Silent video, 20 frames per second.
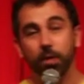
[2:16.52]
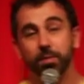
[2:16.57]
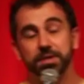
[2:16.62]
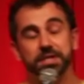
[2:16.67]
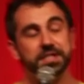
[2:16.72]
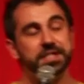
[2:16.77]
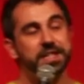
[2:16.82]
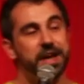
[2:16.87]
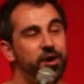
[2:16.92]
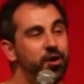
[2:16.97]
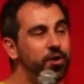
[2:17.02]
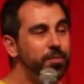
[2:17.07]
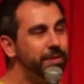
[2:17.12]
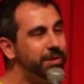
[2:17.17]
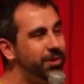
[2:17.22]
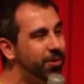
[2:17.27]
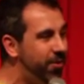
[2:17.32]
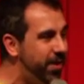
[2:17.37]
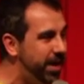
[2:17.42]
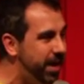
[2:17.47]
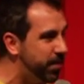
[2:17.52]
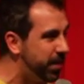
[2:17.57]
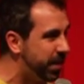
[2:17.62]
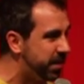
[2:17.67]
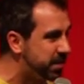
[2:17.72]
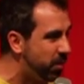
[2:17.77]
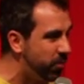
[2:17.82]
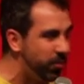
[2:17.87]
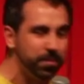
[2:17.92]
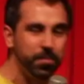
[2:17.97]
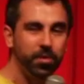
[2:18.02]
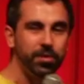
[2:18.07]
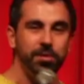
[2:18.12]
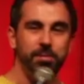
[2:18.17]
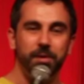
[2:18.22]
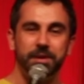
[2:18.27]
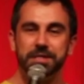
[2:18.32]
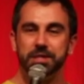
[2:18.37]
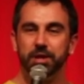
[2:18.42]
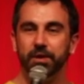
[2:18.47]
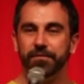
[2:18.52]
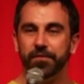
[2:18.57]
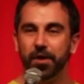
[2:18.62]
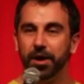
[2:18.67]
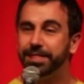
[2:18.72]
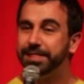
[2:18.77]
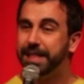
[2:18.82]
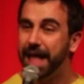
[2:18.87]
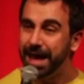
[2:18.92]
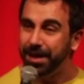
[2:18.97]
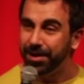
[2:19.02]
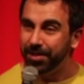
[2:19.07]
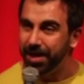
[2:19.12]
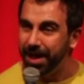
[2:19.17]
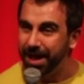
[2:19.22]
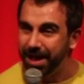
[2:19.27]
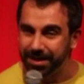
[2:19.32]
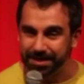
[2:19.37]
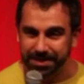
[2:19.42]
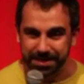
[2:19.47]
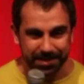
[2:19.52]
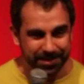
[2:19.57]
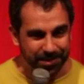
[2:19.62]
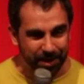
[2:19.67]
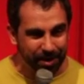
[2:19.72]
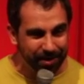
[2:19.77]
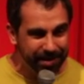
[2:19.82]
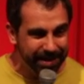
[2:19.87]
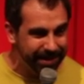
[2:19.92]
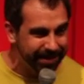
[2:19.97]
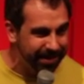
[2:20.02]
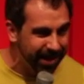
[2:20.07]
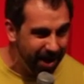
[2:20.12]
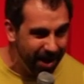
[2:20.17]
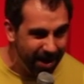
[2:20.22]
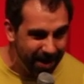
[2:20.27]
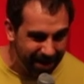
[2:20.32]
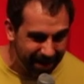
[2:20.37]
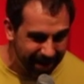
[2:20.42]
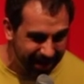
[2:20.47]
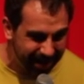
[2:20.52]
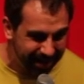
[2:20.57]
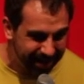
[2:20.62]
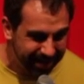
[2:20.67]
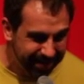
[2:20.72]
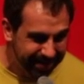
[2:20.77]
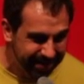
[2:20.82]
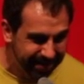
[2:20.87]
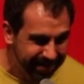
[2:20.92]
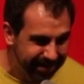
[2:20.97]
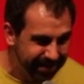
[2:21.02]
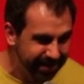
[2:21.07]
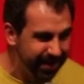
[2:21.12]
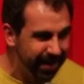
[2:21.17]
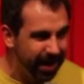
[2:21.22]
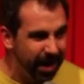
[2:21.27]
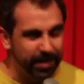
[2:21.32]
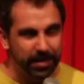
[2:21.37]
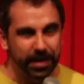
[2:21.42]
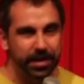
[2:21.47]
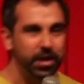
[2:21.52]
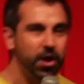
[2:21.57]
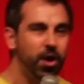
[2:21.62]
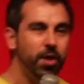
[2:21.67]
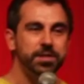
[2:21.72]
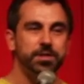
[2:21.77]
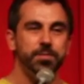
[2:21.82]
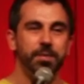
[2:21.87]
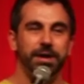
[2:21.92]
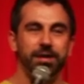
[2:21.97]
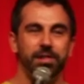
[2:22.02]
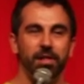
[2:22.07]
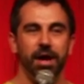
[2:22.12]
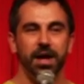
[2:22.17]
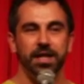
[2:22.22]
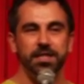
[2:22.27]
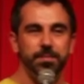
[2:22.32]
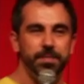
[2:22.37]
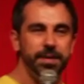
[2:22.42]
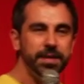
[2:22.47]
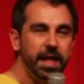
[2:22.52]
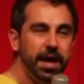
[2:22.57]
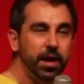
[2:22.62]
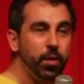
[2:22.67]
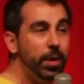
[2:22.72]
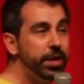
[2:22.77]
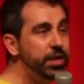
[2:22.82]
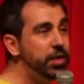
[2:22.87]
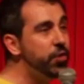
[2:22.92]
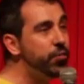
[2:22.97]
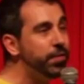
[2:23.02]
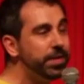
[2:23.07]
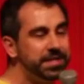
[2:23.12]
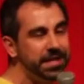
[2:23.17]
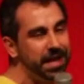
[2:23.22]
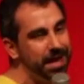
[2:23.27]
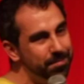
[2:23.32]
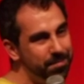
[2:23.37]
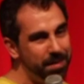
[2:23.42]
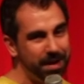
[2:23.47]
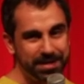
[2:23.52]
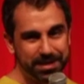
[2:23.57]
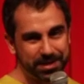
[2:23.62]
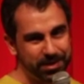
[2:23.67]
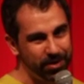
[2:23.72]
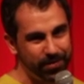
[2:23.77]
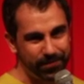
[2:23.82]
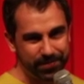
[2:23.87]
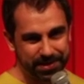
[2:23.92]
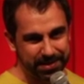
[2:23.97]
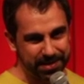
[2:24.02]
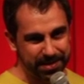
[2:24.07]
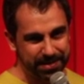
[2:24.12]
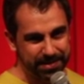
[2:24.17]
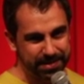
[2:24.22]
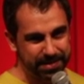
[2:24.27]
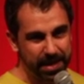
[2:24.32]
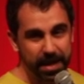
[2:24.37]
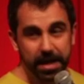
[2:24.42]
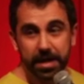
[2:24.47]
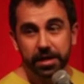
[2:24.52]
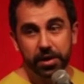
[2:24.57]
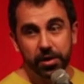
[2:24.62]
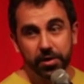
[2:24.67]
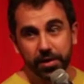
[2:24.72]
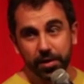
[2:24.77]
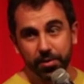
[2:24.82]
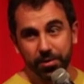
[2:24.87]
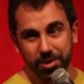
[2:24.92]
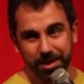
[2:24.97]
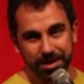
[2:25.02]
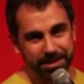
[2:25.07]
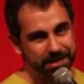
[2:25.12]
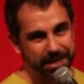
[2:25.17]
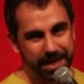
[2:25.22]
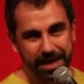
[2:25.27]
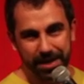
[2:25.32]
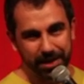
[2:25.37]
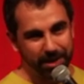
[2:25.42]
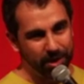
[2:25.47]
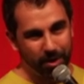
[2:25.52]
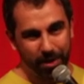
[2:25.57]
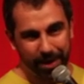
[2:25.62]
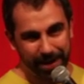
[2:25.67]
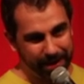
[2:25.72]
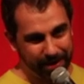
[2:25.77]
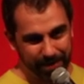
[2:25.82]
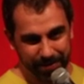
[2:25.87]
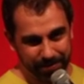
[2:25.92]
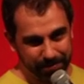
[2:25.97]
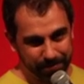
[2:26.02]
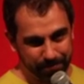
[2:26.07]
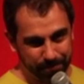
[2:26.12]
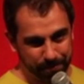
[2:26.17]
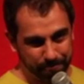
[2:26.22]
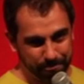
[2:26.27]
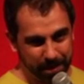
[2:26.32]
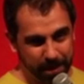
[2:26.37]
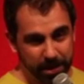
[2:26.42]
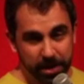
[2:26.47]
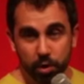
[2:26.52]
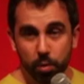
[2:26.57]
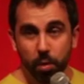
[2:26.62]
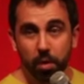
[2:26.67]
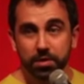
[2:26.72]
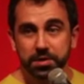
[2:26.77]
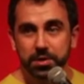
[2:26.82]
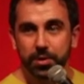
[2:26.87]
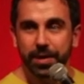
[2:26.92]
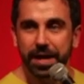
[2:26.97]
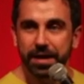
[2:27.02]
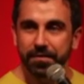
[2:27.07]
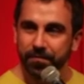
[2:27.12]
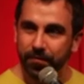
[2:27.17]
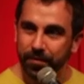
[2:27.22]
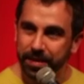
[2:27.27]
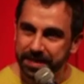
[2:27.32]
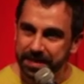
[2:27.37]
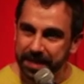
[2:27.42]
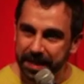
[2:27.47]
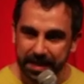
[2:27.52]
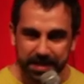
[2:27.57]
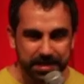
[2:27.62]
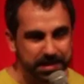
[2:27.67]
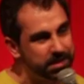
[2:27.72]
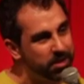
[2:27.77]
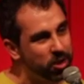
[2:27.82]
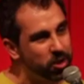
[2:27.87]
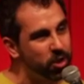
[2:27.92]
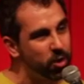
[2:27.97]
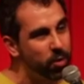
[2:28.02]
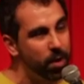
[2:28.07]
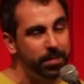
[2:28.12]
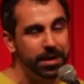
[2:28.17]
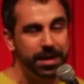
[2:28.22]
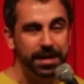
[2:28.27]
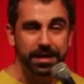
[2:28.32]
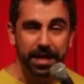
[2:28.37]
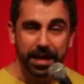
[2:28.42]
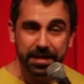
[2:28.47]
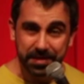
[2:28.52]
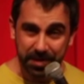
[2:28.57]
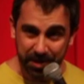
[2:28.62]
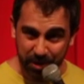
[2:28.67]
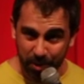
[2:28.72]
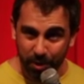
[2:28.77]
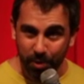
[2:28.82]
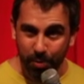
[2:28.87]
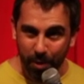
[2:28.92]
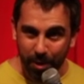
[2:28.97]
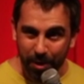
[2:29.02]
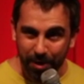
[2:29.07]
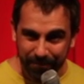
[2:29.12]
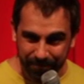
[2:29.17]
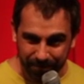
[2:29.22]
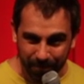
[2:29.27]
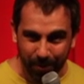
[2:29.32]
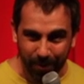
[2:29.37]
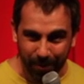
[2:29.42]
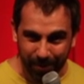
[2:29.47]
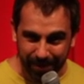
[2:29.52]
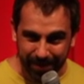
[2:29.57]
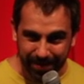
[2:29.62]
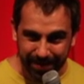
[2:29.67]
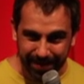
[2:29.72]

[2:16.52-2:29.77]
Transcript: and I was a terrible lawyer because I would model myself on Lionel Hutz, attorney at law. I'd like go up to my clients and be like, "When you retain my services, you don't just get a lawyer. You also get free tickets to the show I'm neglecting your work for."